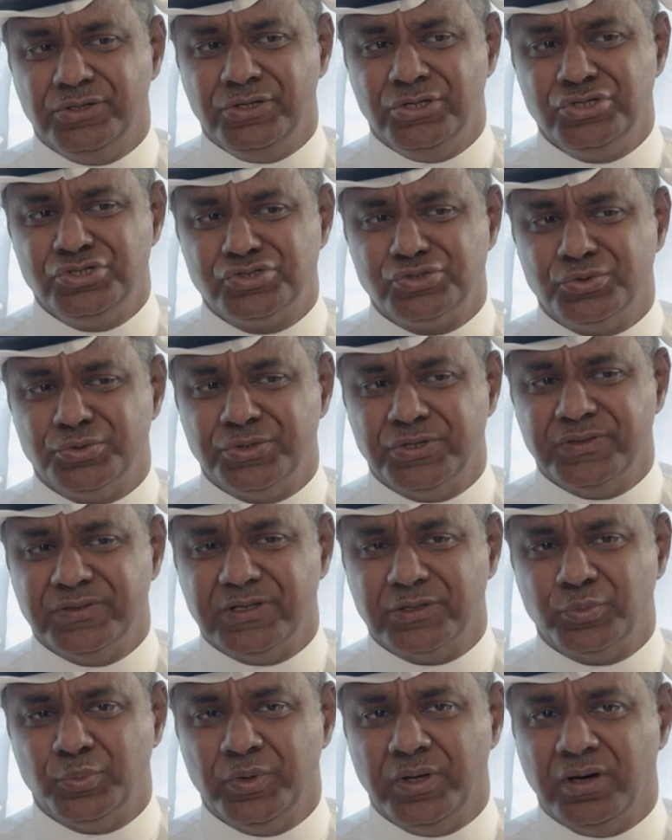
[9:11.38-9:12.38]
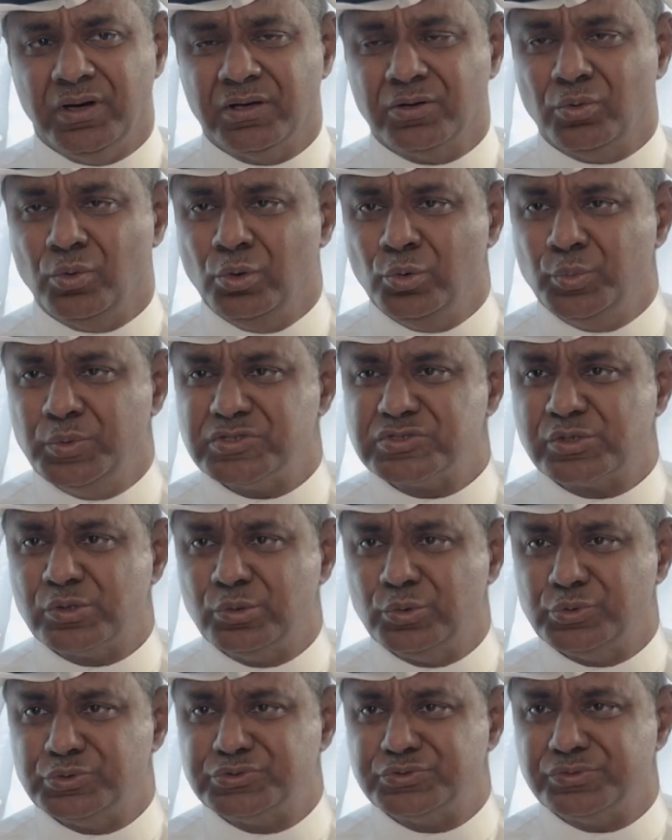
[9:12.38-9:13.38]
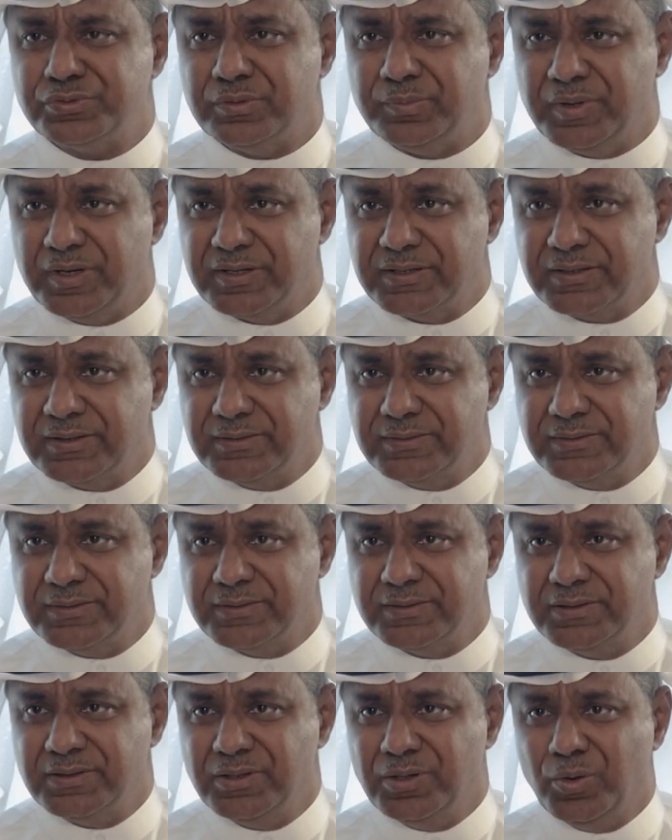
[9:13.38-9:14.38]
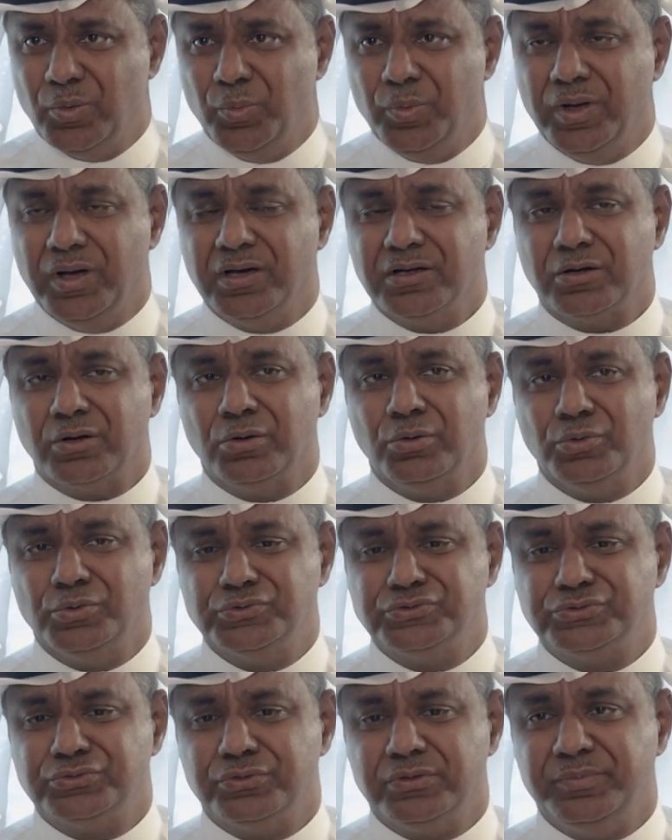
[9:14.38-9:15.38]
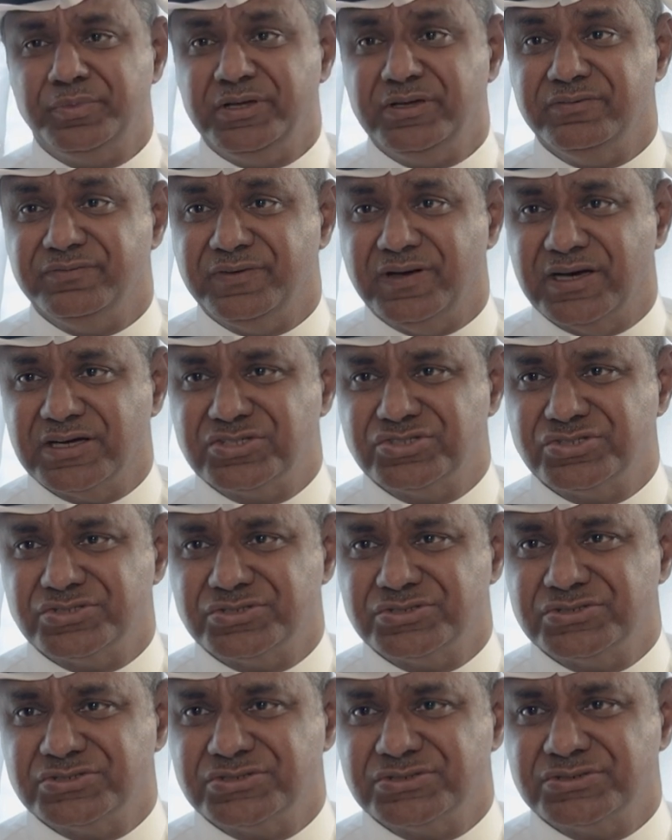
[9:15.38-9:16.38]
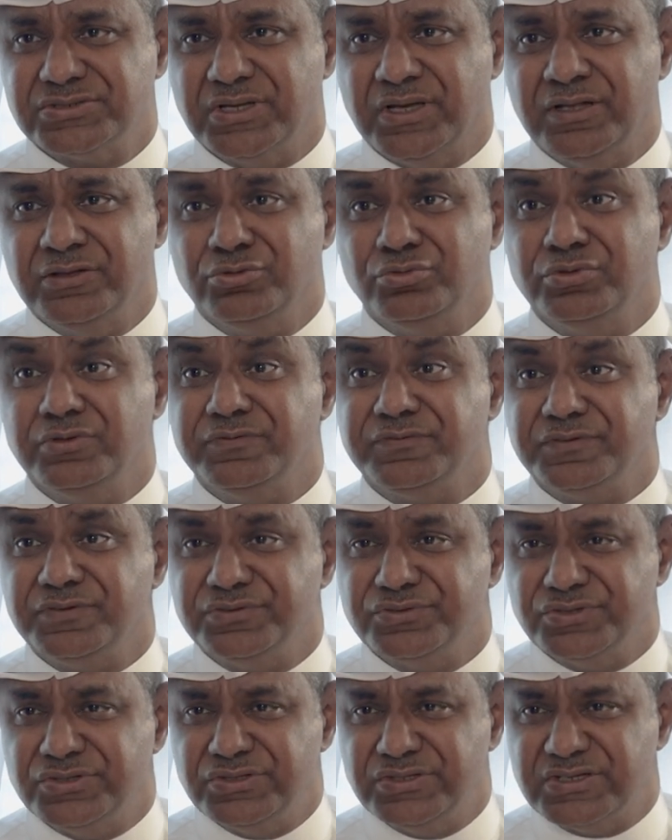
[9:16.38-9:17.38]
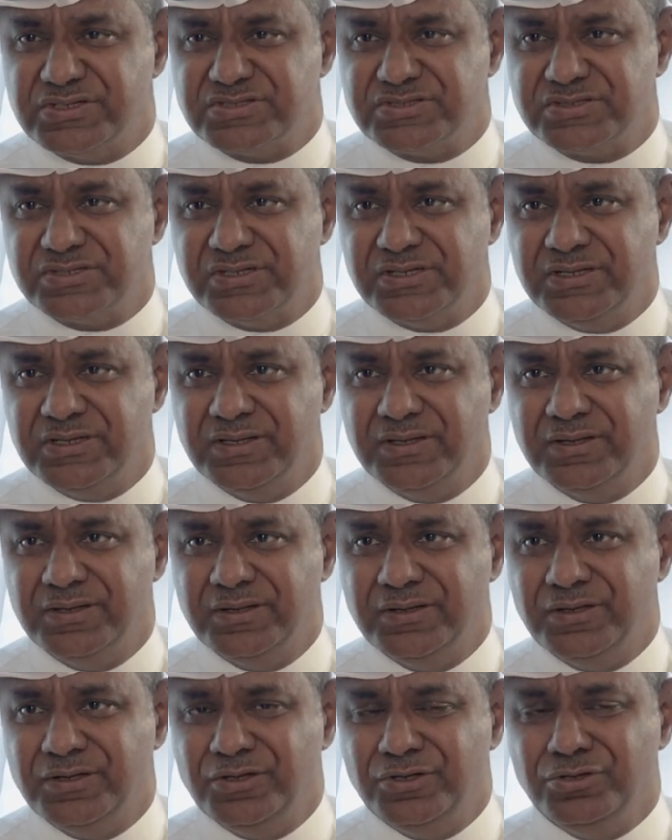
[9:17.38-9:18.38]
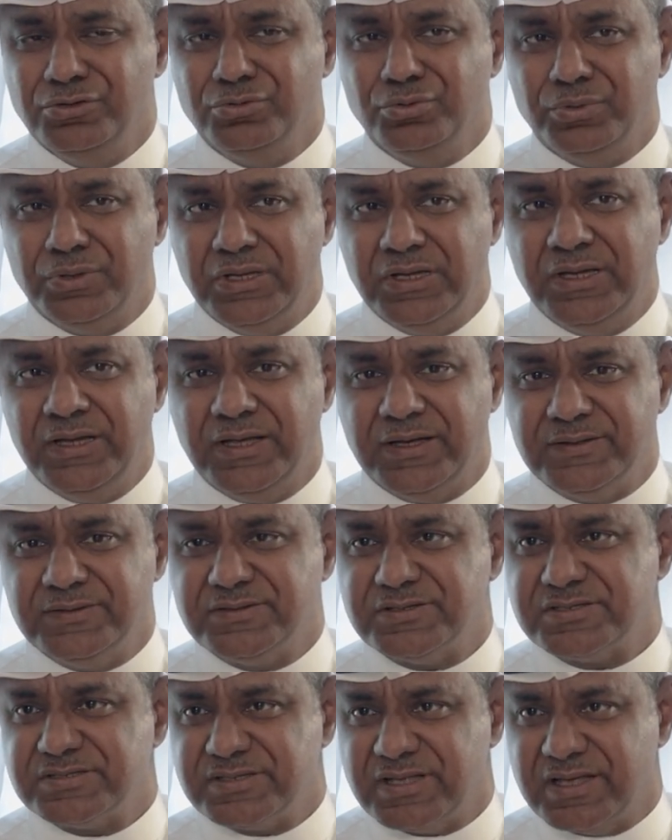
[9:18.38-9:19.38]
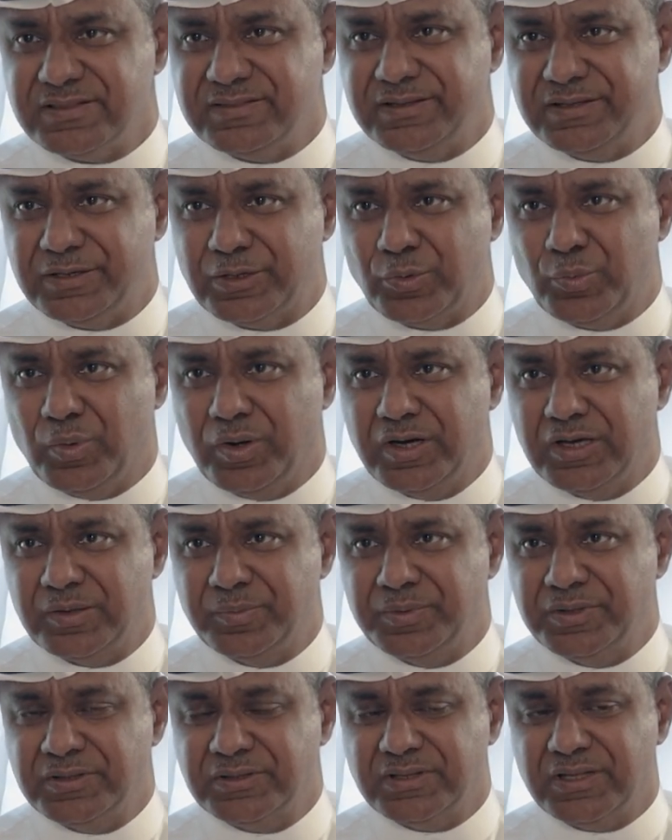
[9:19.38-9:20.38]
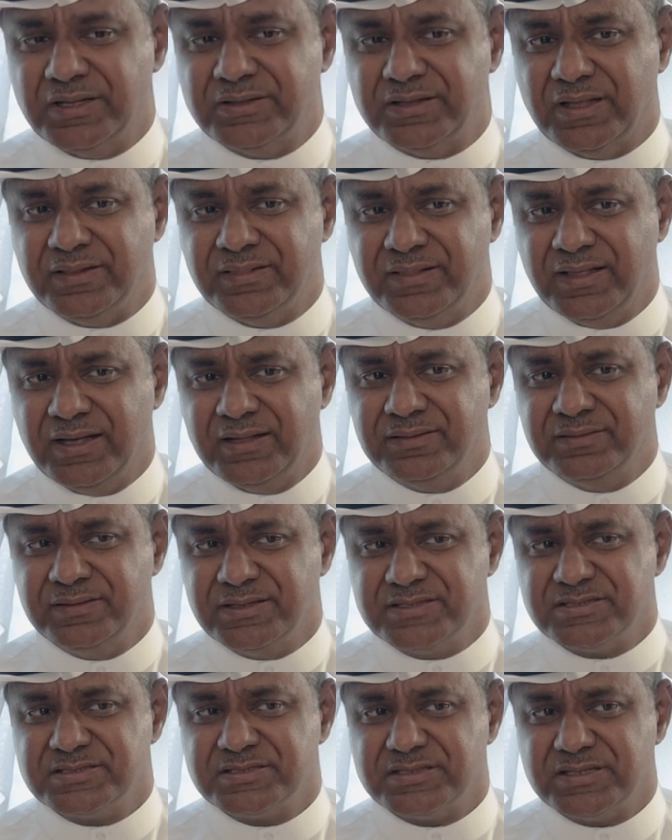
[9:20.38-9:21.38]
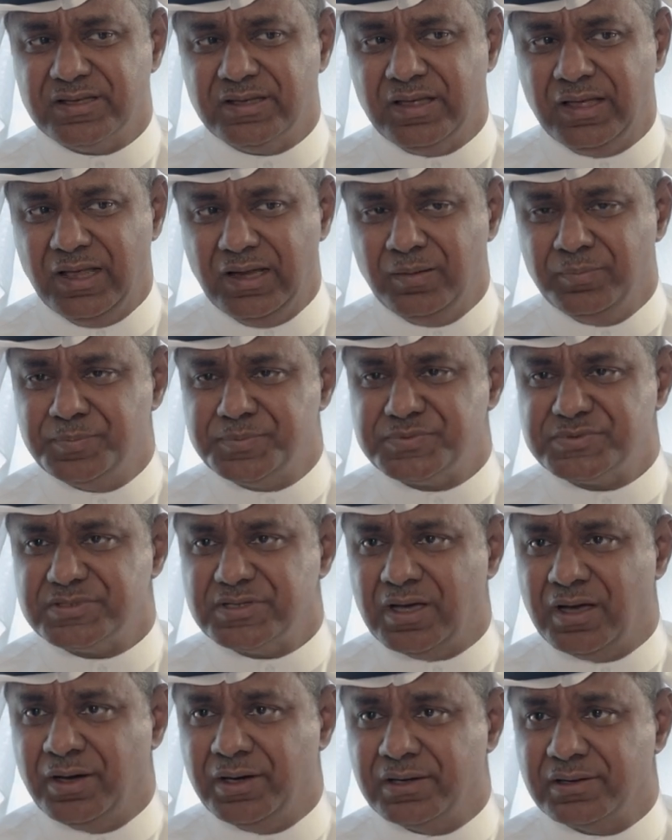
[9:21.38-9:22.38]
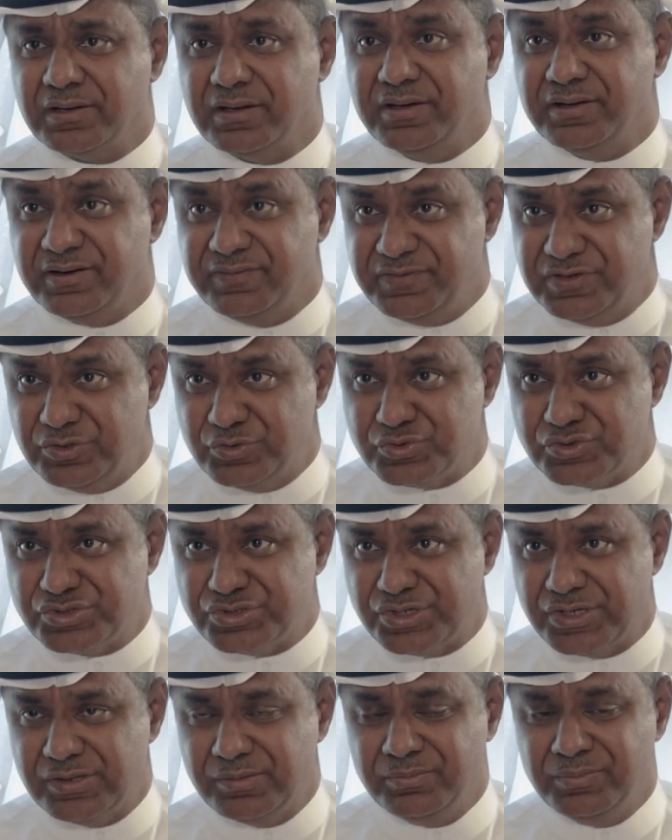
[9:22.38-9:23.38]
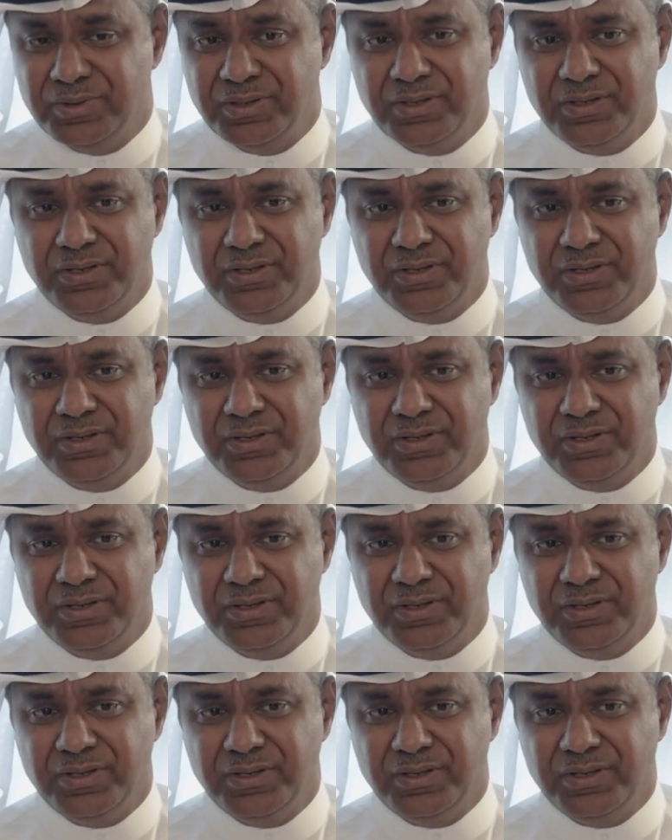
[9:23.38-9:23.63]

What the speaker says: ensuring that we are always close to the market, we are close to the manufacturers and to different industry to really understand their requirement, and that does help our revenue stream